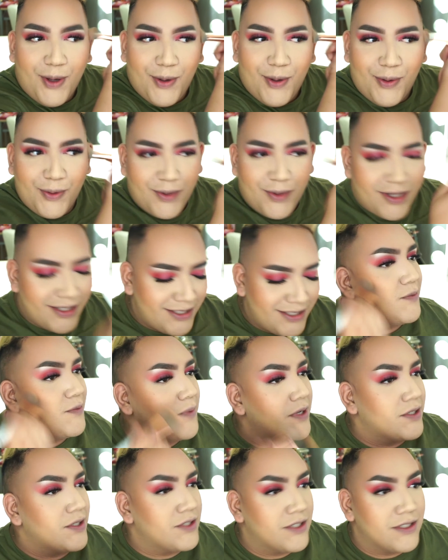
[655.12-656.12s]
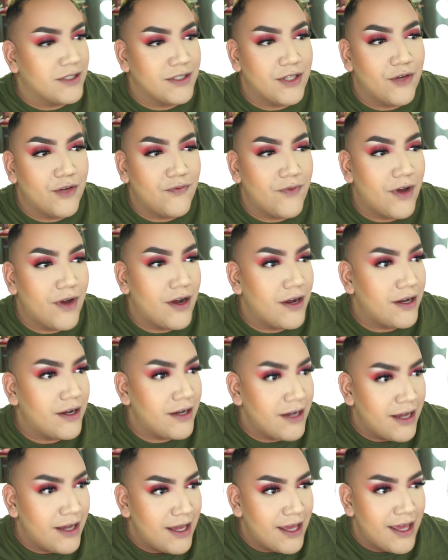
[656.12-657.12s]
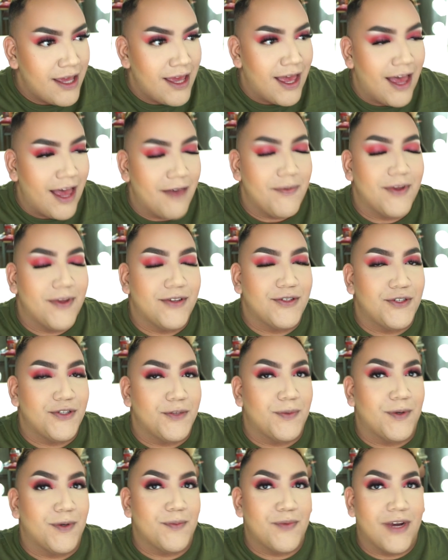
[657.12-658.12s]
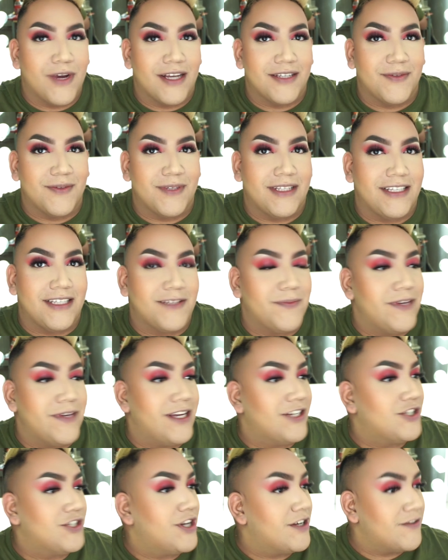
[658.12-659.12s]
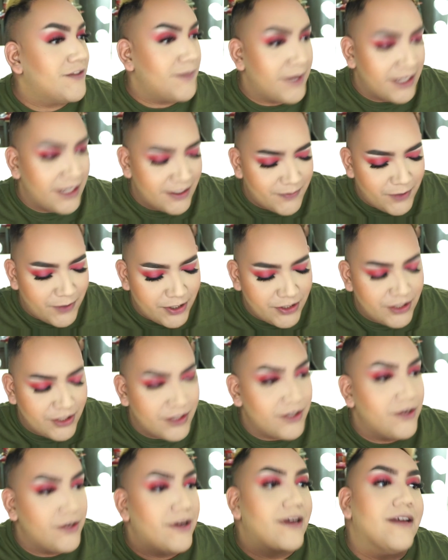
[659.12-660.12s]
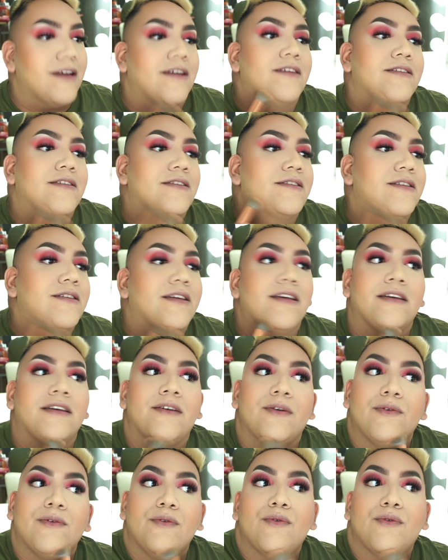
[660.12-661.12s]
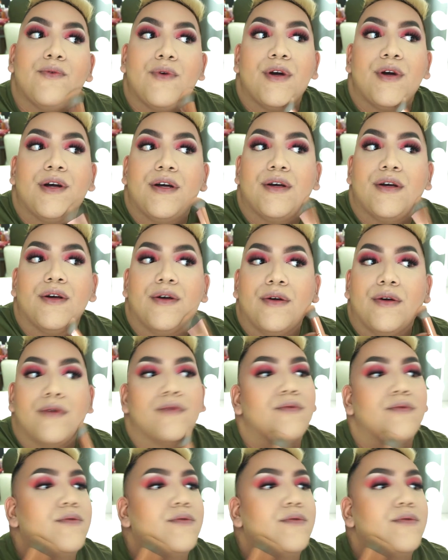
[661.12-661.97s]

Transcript: broke the brushes so far I've been super impressed with these BH Cosmetic brushes, you guys. It's like, whoa.